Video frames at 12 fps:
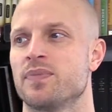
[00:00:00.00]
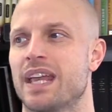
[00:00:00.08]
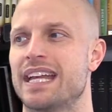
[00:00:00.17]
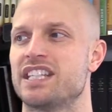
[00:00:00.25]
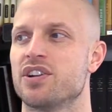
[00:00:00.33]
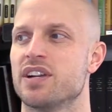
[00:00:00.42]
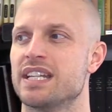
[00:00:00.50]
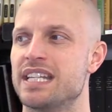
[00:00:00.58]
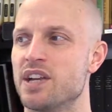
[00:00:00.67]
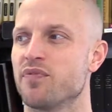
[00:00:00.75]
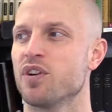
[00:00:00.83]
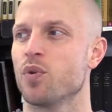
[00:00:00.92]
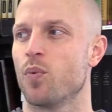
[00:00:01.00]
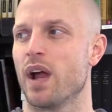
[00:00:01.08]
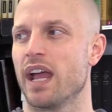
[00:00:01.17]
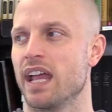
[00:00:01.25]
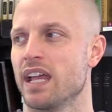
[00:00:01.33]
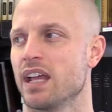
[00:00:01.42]
is there a different
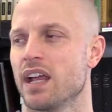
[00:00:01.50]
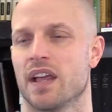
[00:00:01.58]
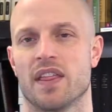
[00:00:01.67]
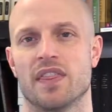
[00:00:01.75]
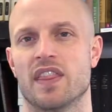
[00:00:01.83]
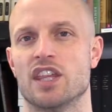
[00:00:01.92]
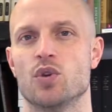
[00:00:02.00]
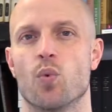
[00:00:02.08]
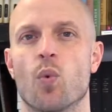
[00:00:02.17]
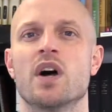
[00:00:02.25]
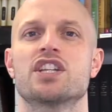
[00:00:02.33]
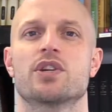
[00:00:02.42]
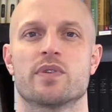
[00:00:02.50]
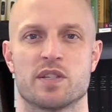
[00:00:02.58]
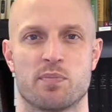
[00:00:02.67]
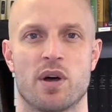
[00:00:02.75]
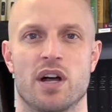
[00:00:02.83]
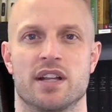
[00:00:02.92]
way that you want to
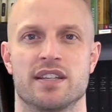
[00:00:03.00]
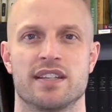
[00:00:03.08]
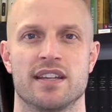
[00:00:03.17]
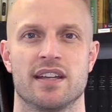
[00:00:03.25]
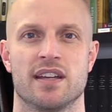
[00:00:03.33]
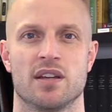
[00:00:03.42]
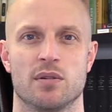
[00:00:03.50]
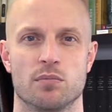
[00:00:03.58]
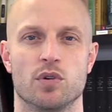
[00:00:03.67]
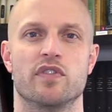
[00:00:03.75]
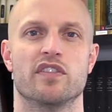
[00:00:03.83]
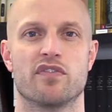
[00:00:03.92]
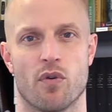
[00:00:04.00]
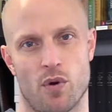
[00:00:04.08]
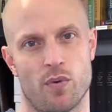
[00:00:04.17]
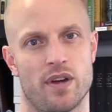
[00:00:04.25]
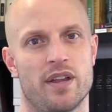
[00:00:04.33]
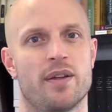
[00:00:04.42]
respond moving
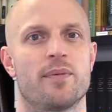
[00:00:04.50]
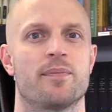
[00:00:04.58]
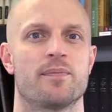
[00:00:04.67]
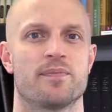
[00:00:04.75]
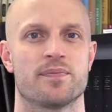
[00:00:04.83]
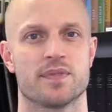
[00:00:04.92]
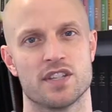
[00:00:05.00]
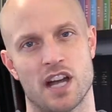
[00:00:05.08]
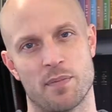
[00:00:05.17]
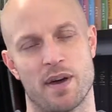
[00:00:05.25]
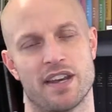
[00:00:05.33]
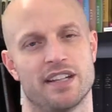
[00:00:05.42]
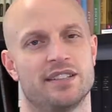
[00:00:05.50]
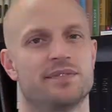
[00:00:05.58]
forward? Talk about it.